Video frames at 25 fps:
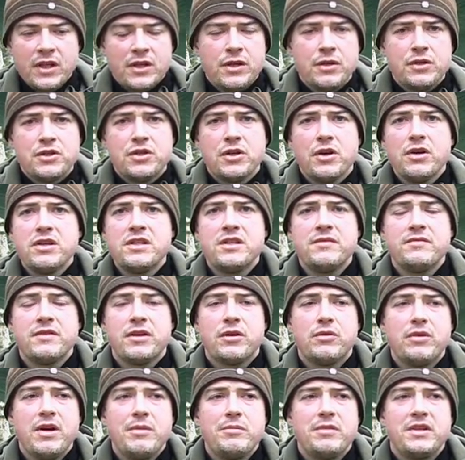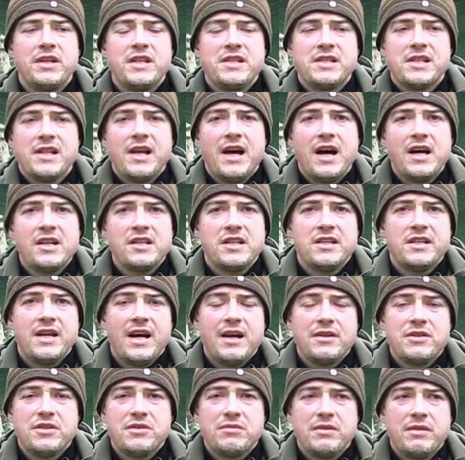your choice of equipment is largely
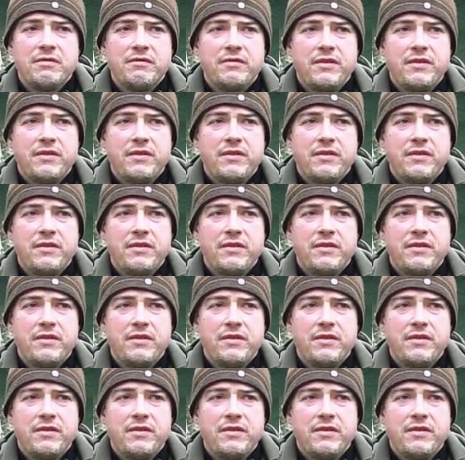down to